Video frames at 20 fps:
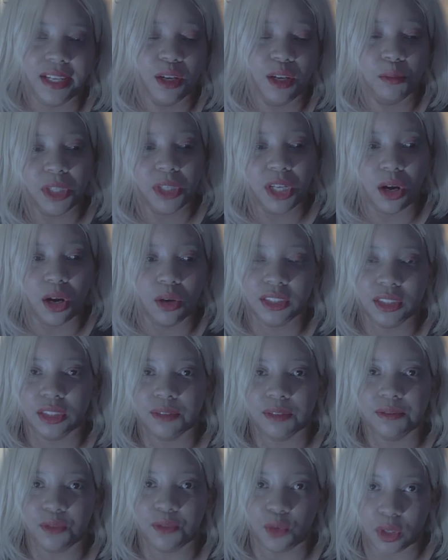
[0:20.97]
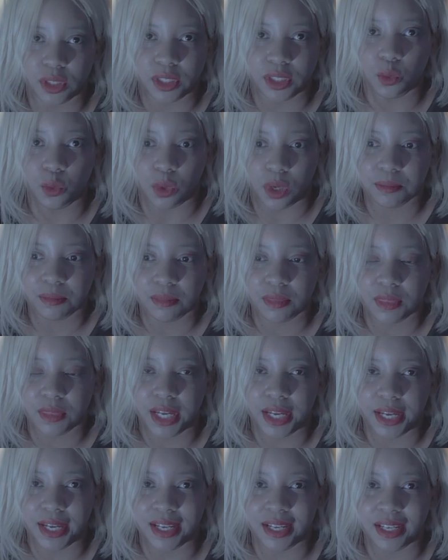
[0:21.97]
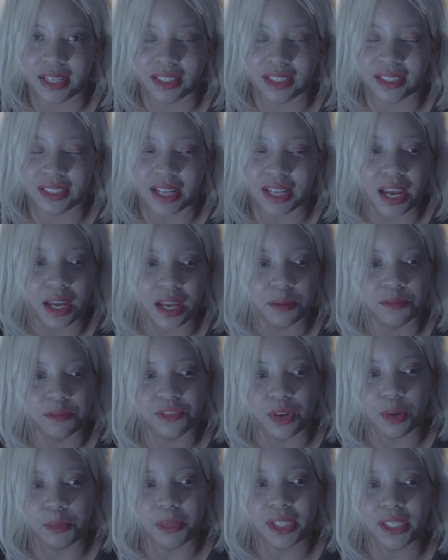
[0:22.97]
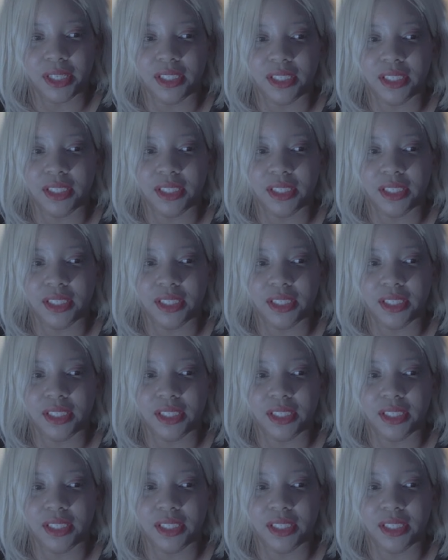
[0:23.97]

I am currently 41, and I'm from